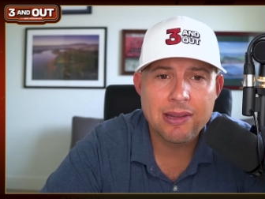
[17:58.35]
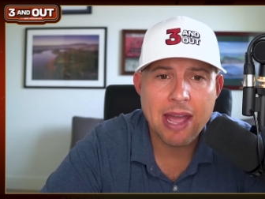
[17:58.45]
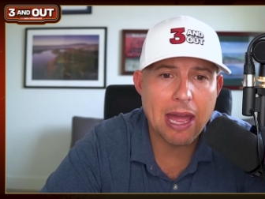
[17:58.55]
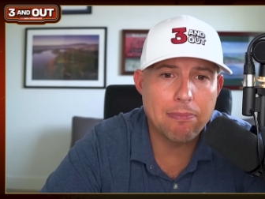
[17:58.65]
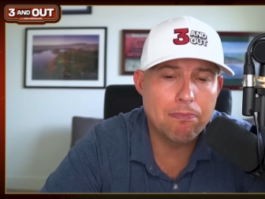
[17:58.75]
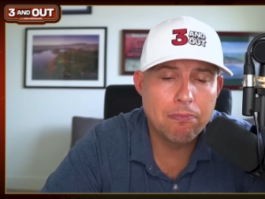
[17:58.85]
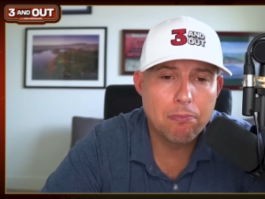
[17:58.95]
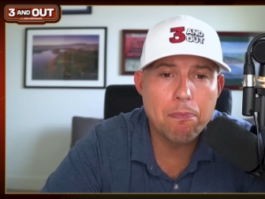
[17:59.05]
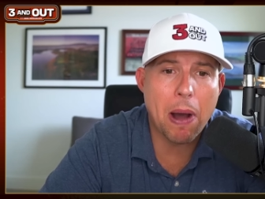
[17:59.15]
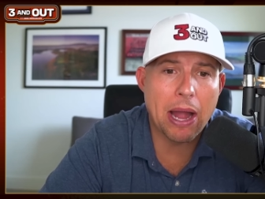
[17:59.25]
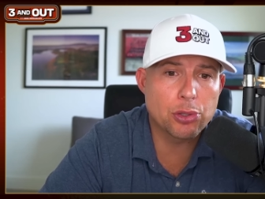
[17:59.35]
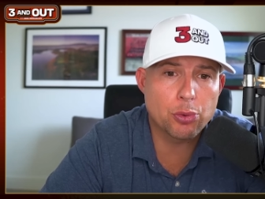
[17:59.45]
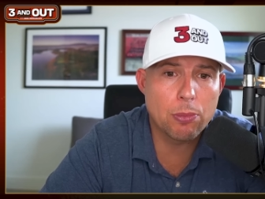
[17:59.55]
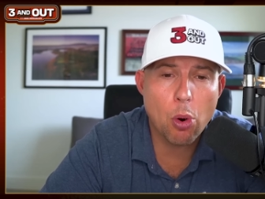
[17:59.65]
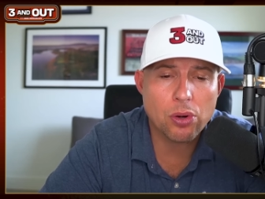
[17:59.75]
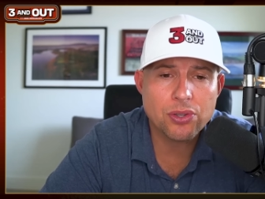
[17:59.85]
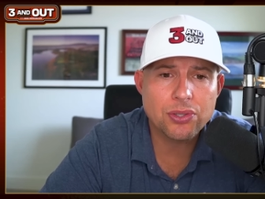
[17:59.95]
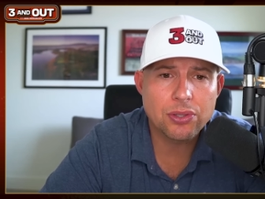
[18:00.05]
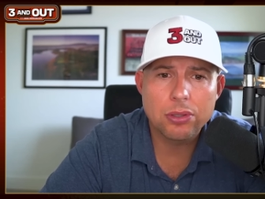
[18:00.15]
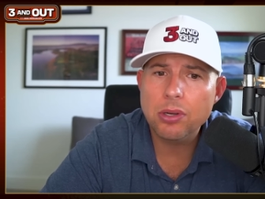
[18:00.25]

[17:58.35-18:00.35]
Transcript: had buyer's remorse